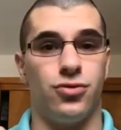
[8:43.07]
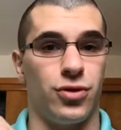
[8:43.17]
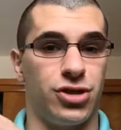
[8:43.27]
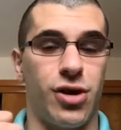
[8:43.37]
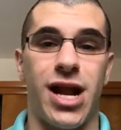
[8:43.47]

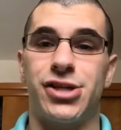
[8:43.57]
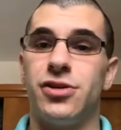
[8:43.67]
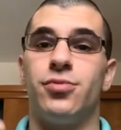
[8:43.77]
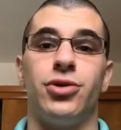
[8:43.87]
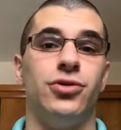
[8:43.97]

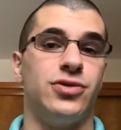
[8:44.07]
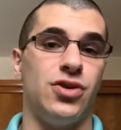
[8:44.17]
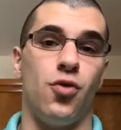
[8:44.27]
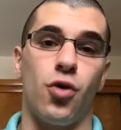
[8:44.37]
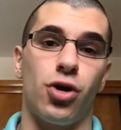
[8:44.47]
Retraction produced
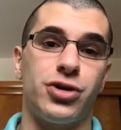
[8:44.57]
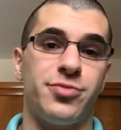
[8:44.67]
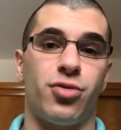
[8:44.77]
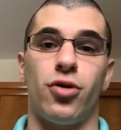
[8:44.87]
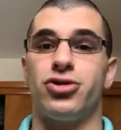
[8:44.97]
no worse.
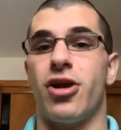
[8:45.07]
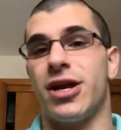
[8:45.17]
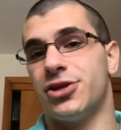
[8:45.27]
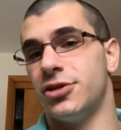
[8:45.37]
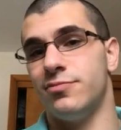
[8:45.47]

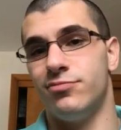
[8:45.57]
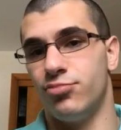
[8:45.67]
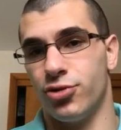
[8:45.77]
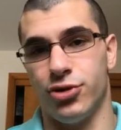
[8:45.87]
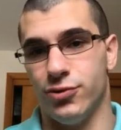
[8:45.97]
Protraction
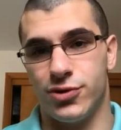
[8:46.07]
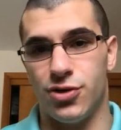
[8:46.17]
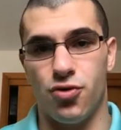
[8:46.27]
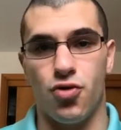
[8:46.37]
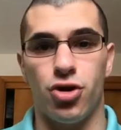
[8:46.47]
produced
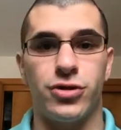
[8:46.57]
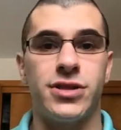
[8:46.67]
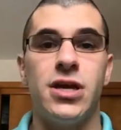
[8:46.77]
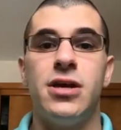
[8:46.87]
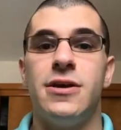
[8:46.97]
no worse.